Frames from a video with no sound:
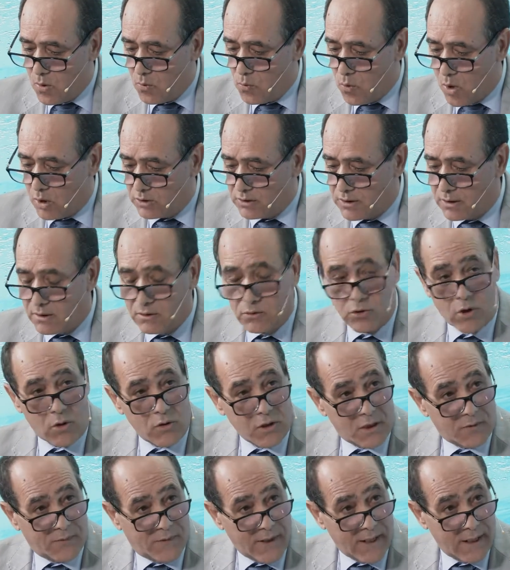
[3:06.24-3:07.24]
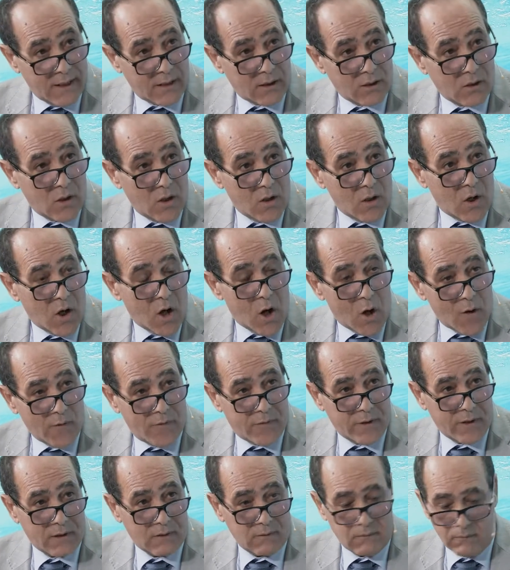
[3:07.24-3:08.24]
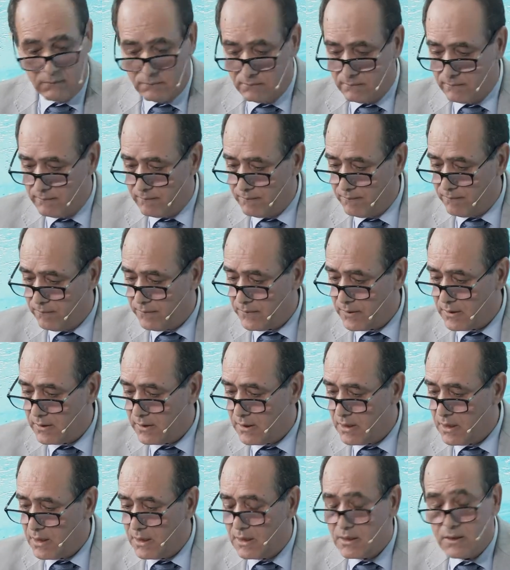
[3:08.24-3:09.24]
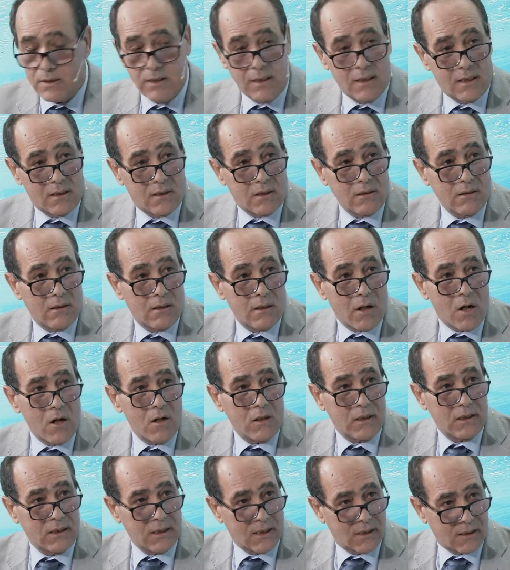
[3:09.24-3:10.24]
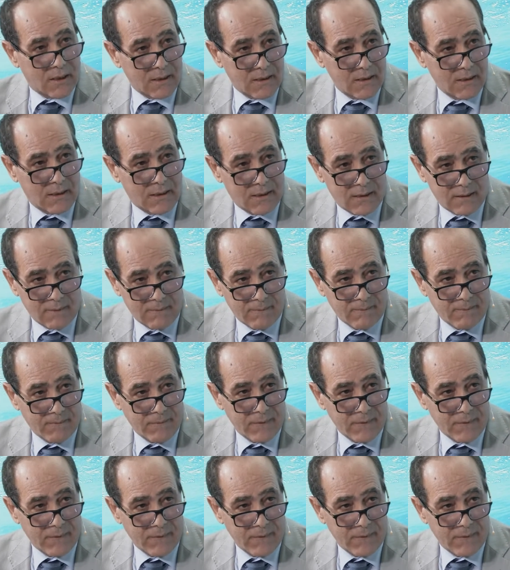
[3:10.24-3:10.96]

Water transfer over this long distance